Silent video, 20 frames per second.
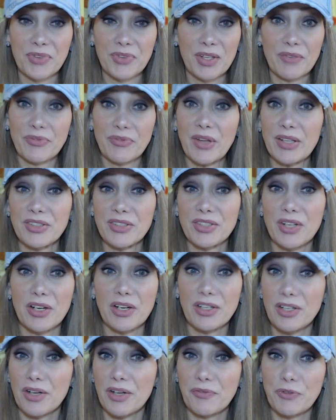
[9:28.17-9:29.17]
If that's not
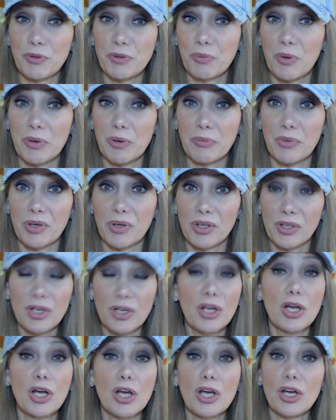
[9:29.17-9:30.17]
enough, you want more?
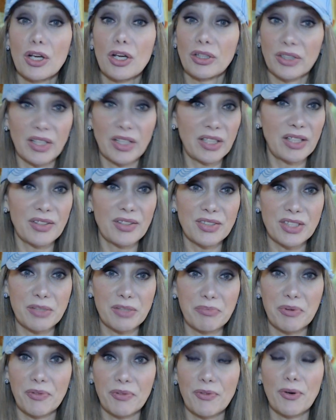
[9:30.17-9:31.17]
Like I
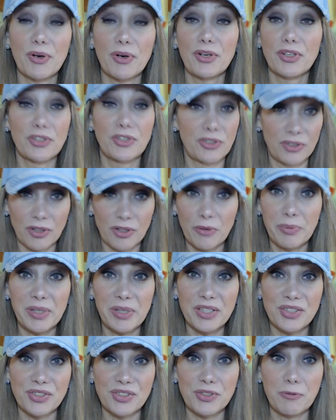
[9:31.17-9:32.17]
said before, go be
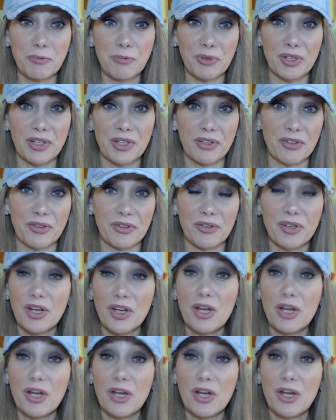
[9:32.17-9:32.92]
a superhero.